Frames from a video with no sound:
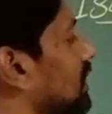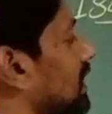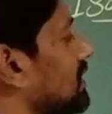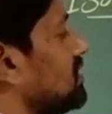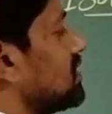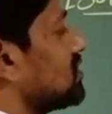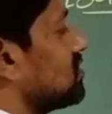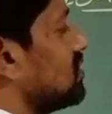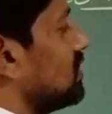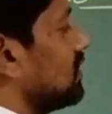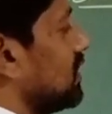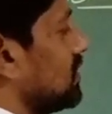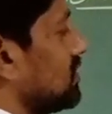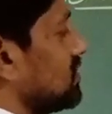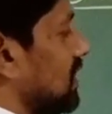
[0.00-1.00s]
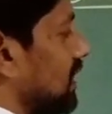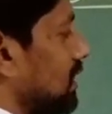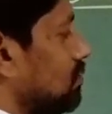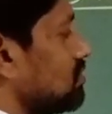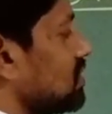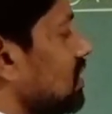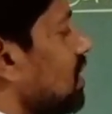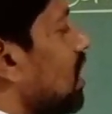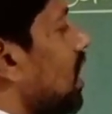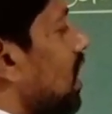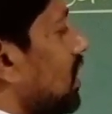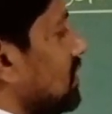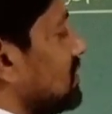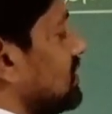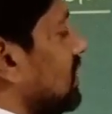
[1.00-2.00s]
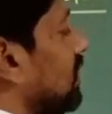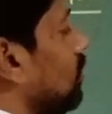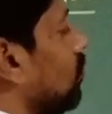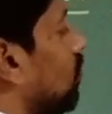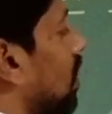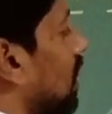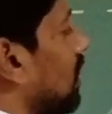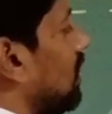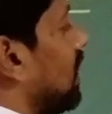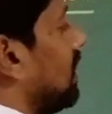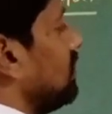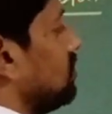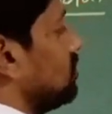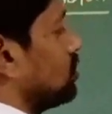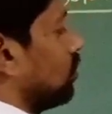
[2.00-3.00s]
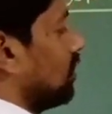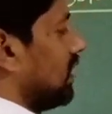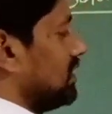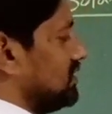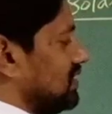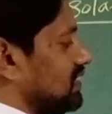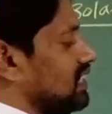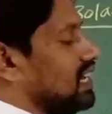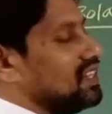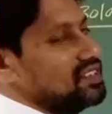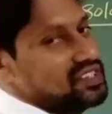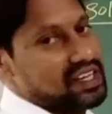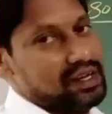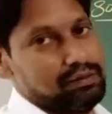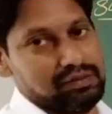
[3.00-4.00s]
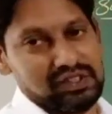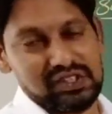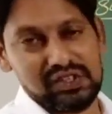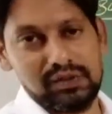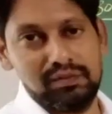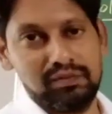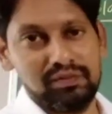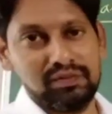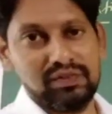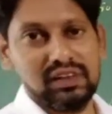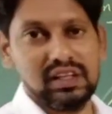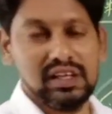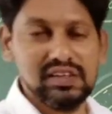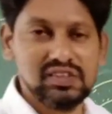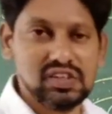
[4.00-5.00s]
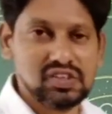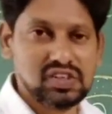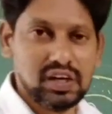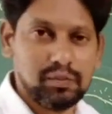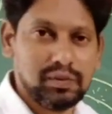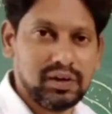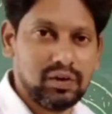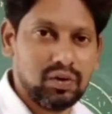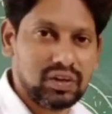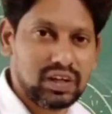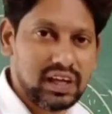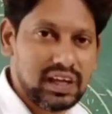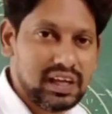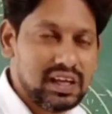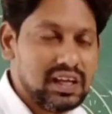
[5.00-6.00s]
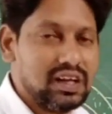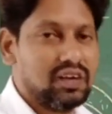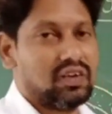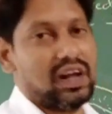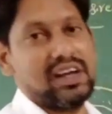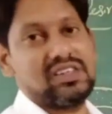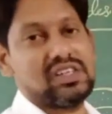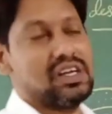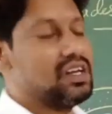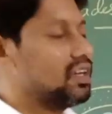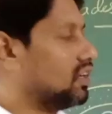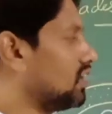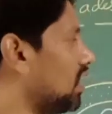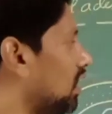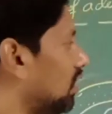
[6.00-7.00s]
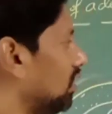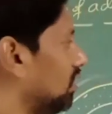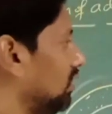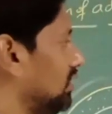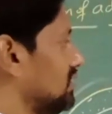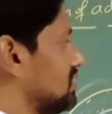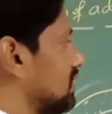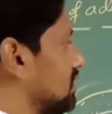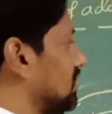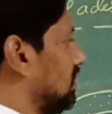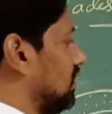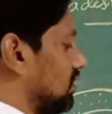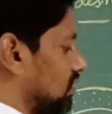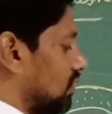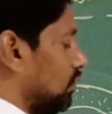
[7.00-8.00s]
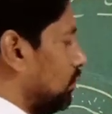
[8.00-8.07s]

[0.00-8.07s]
digesting enzymes or cell wall hydrolyzing enzymes. Is this statement okay? Right? Now listen here.